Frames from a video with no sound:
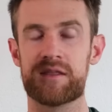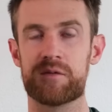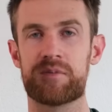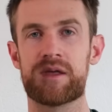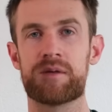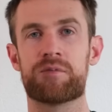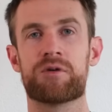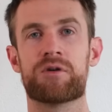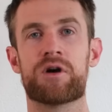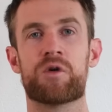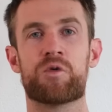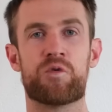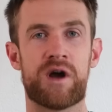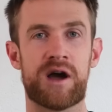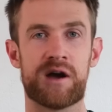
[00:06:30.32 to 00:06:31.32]
the people
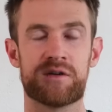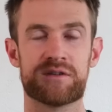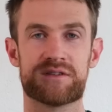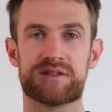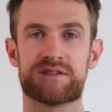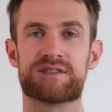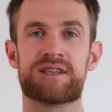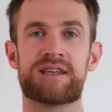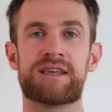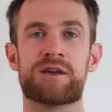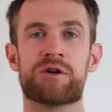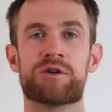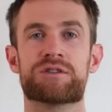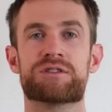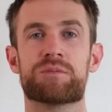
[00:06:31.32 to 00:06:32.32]
around the
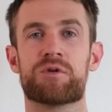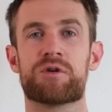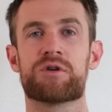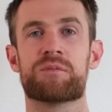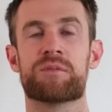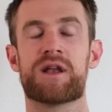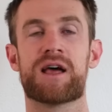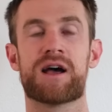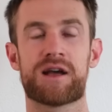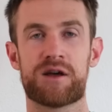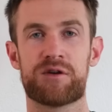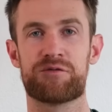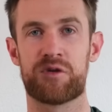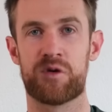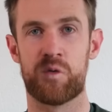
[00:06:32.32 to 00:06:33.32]
CEO Tebogo
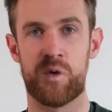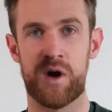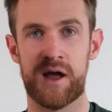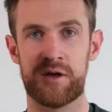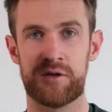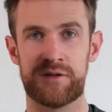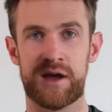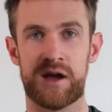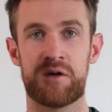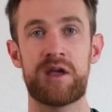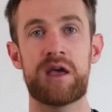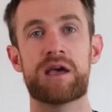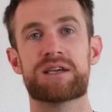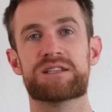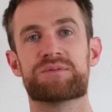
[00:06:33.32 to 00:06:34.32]
Malaka for a while now.
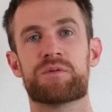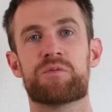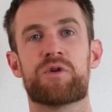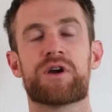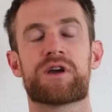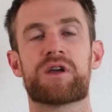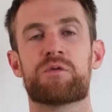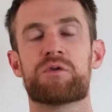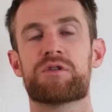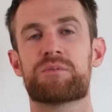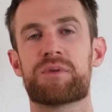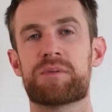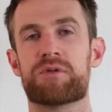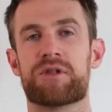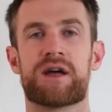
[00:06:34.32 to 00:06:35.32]
He's been working with
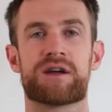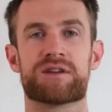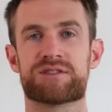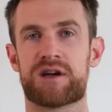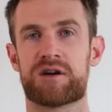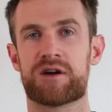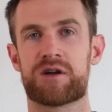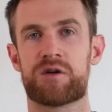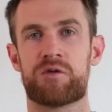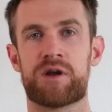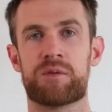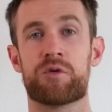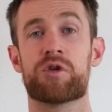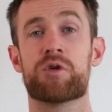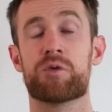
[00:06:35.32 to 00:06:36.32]
people like Azara
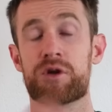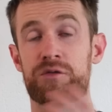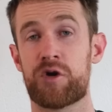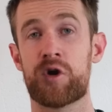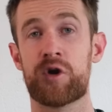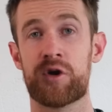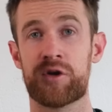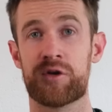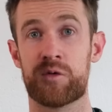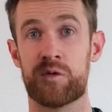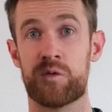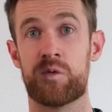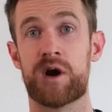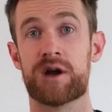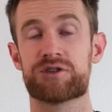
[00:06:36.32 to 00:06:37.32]
Karim, who you would have heard or
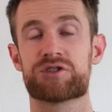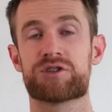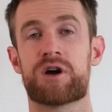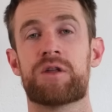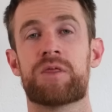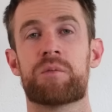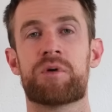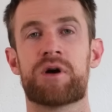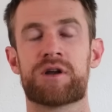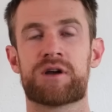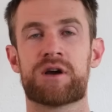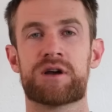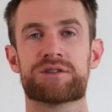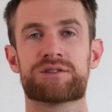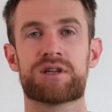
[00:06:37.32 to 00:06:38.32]
watched on the
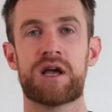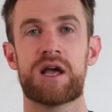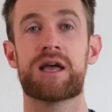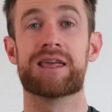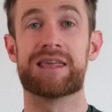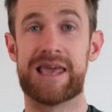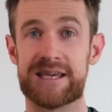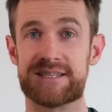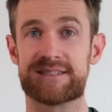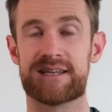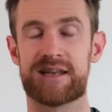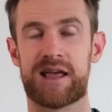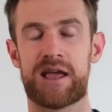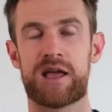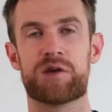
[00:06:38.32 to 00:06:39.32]
podcast yesterday